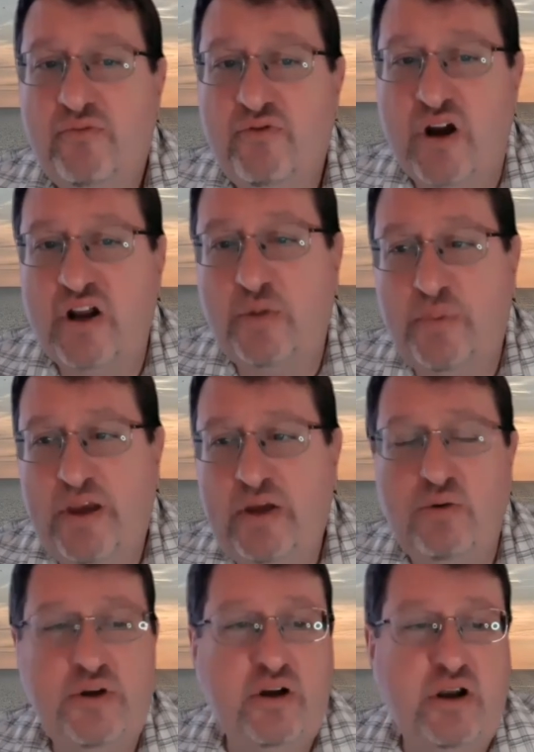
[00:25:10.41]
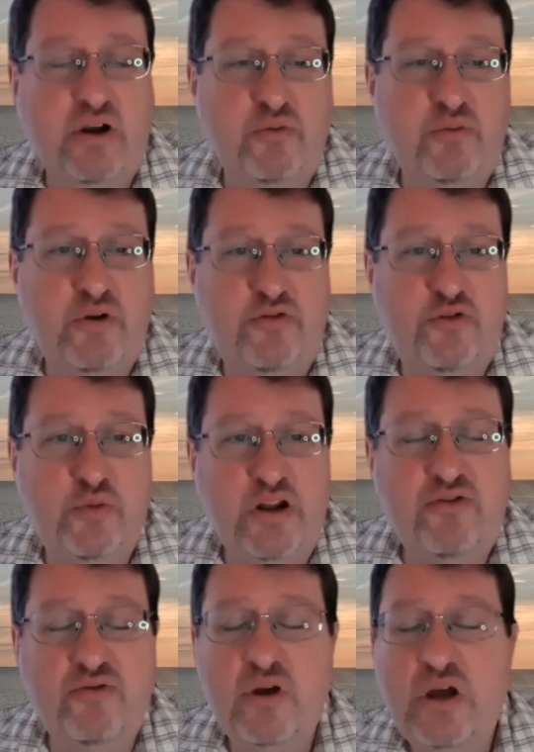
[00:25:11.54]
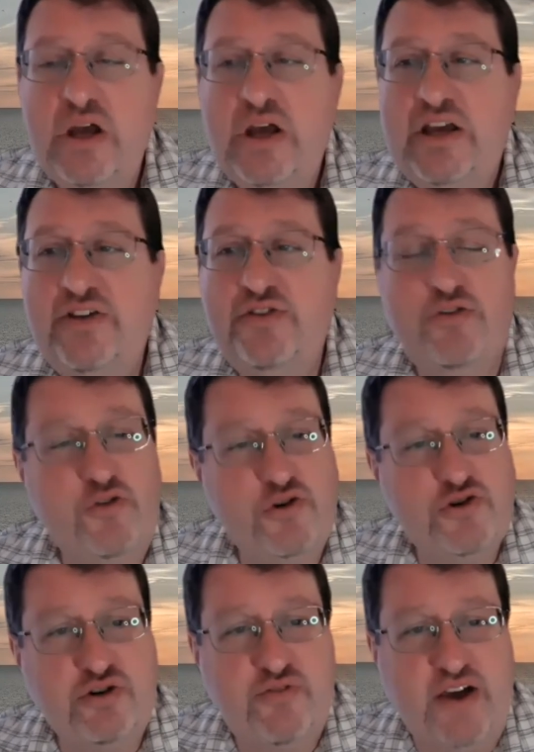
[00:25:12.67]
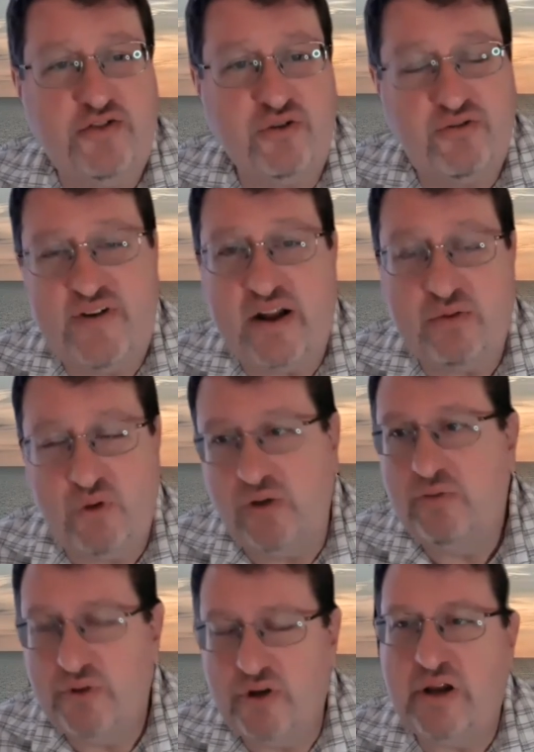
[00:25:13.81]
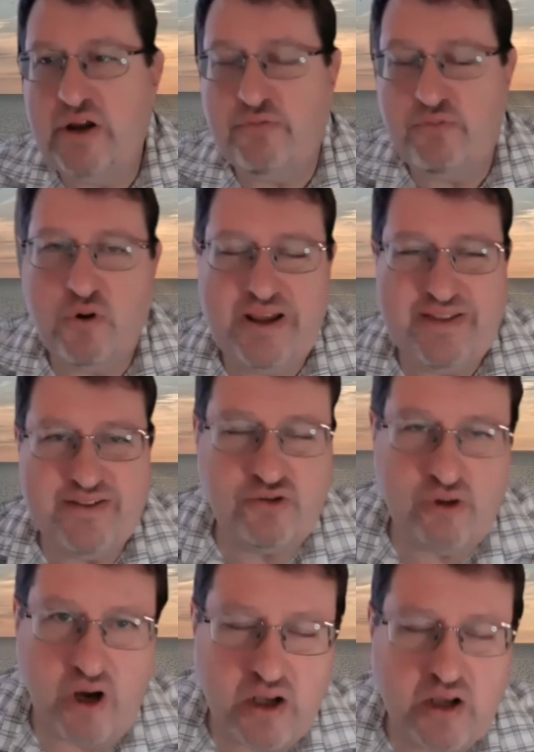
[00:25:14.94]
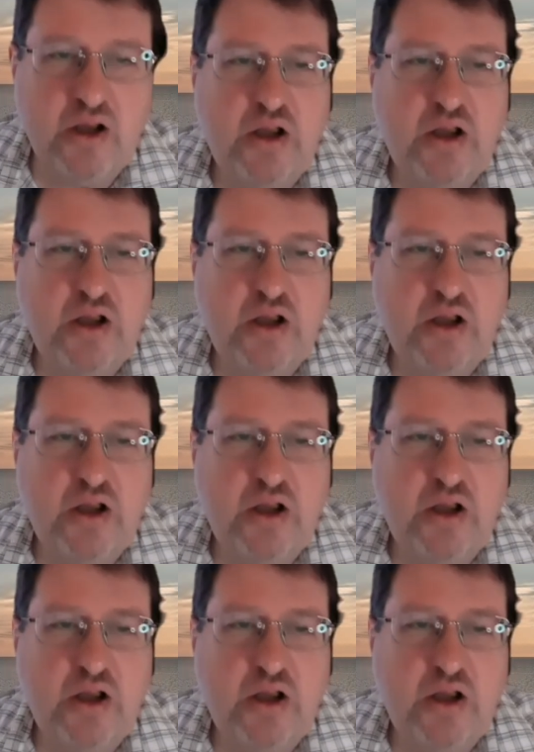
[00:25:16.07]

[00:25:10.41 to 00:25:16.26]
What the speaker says: Veronica Pete, who you're going to hear from in a few minutes, is the first year advisor. In fact, well, you're going to hear from her in this talk.